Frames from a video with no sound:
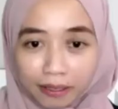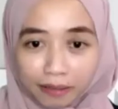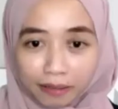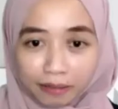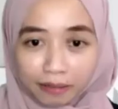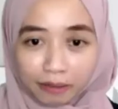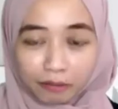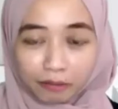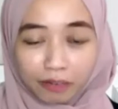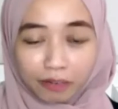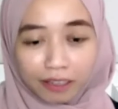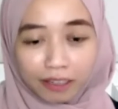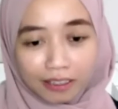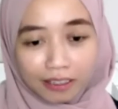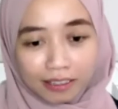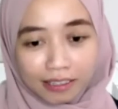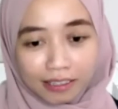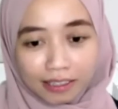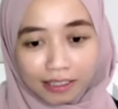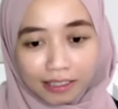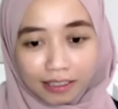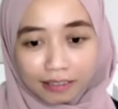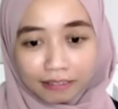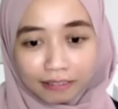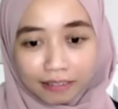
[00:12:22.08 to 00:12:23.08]
and very
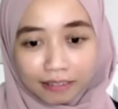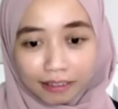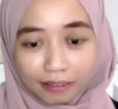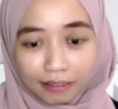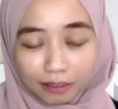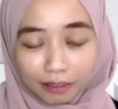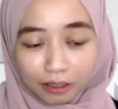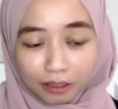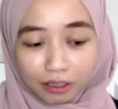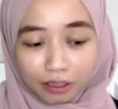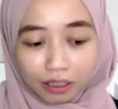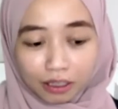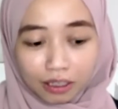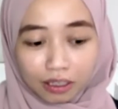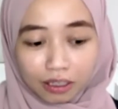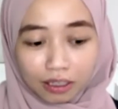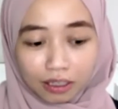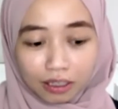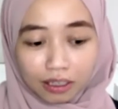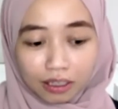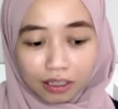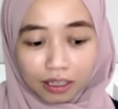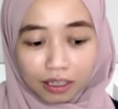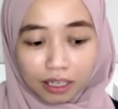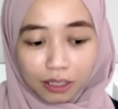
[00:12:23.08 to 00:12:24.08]
talented.
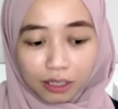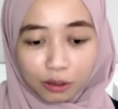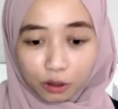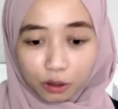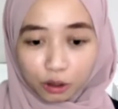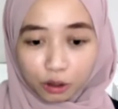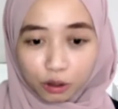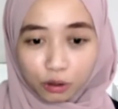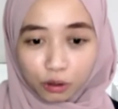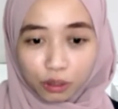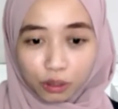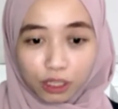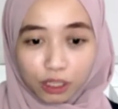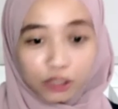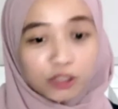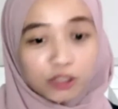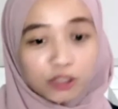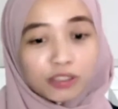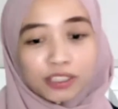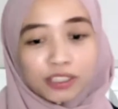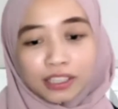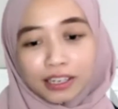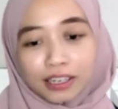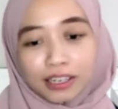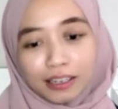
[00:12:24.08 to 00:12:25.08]
You guys
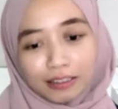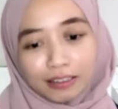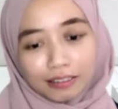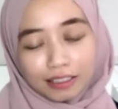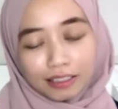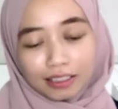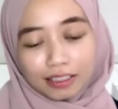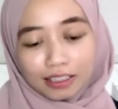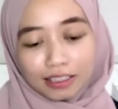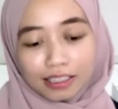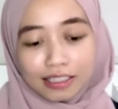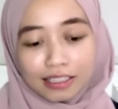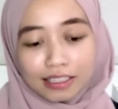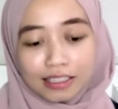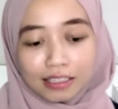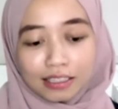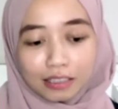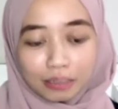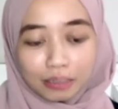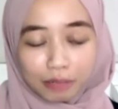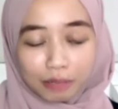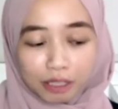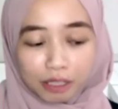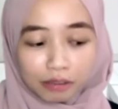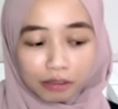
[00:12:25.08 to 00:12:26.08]
should check out her
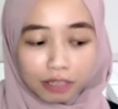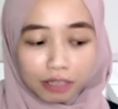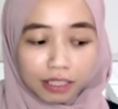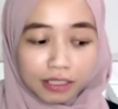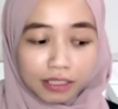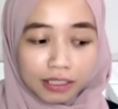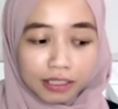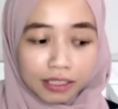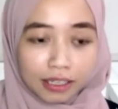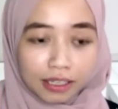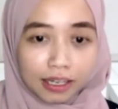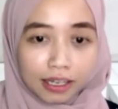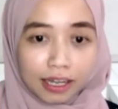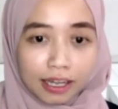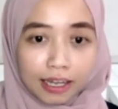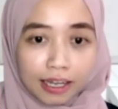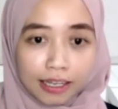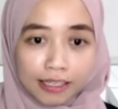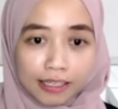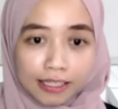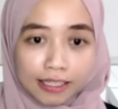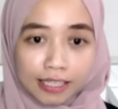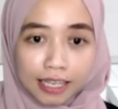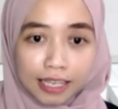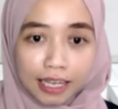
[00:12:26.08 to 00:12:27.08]
Instagram as well. She
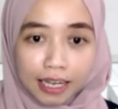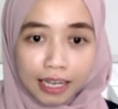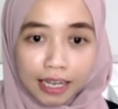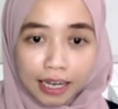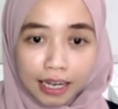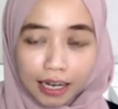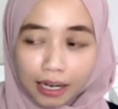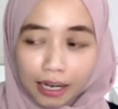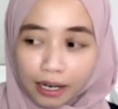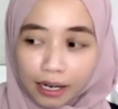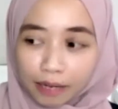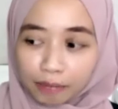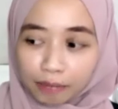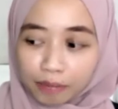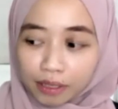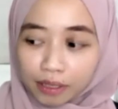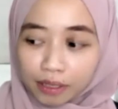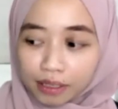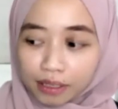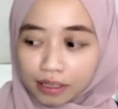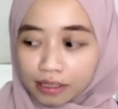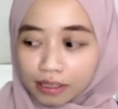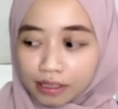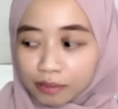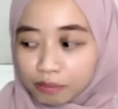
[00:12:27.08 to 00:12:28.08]
has
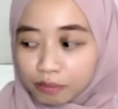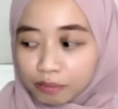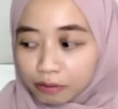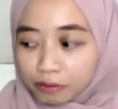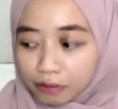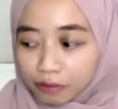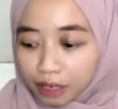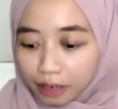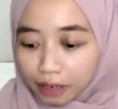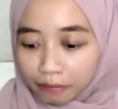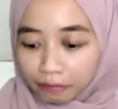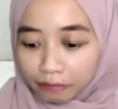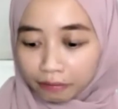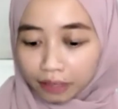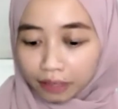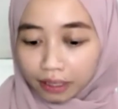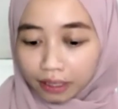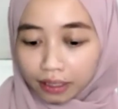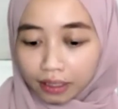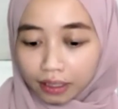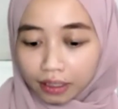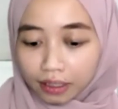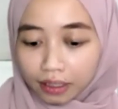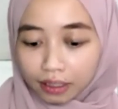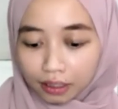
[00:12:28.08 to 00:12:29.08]
because before I
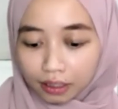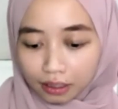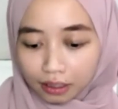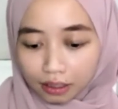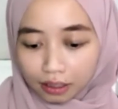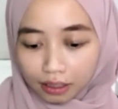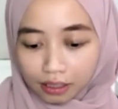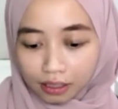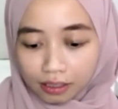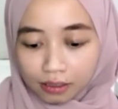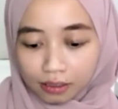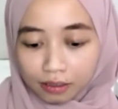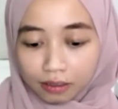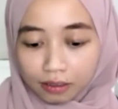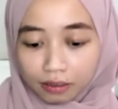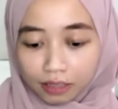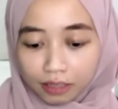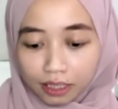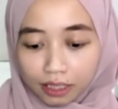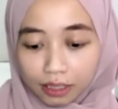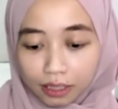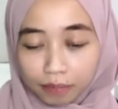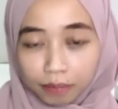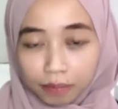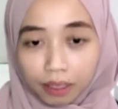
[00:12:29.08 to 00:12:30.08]
read a
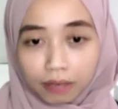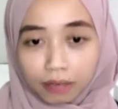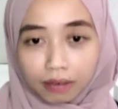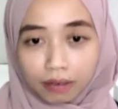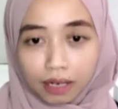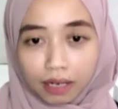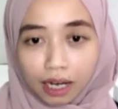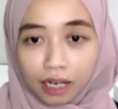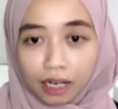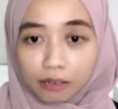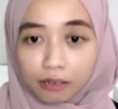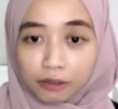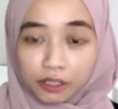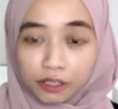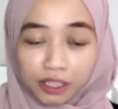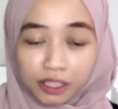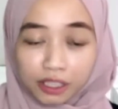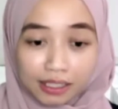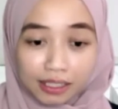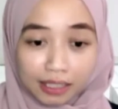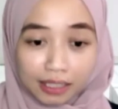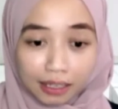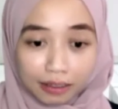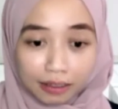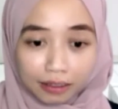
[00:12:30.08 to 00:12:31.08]
story about how she
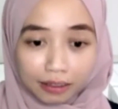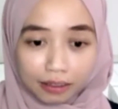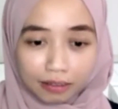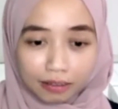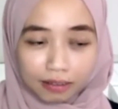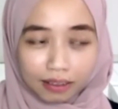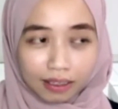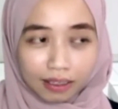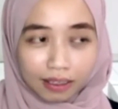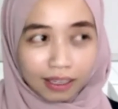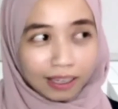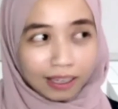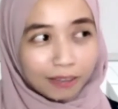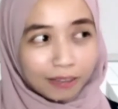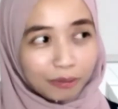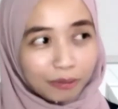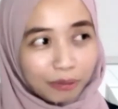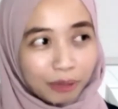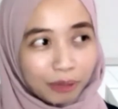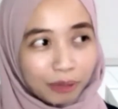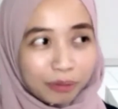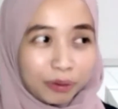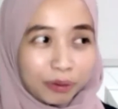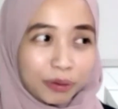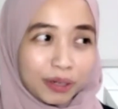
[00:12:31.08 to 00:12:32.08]
started, can't
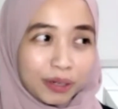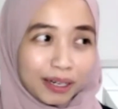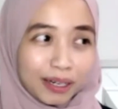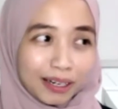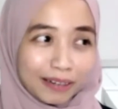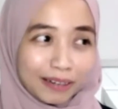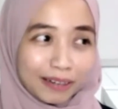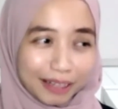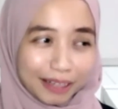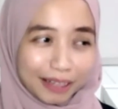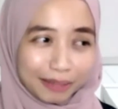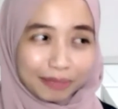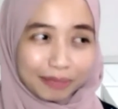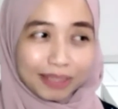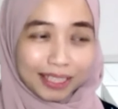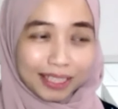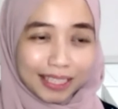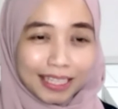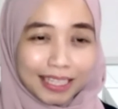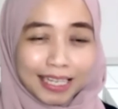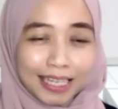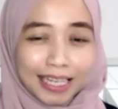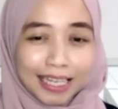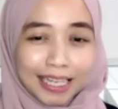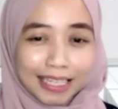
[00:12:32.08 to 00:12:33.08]
remember where I read, but
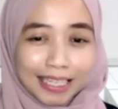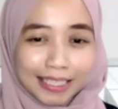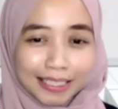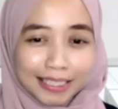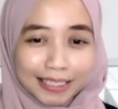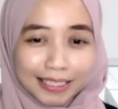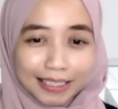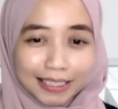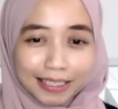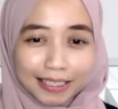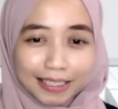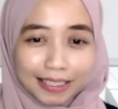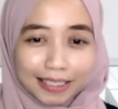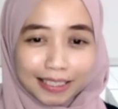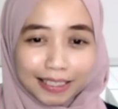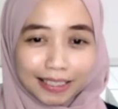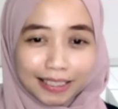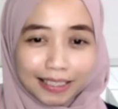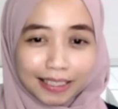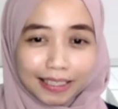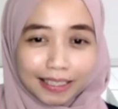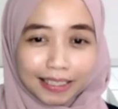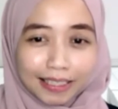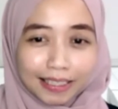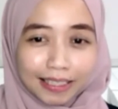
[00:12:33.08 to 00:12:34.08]

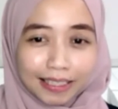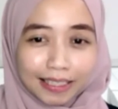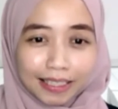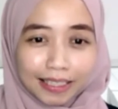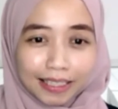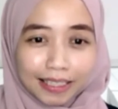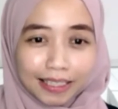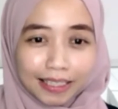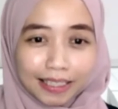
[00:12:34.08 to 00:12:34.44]
she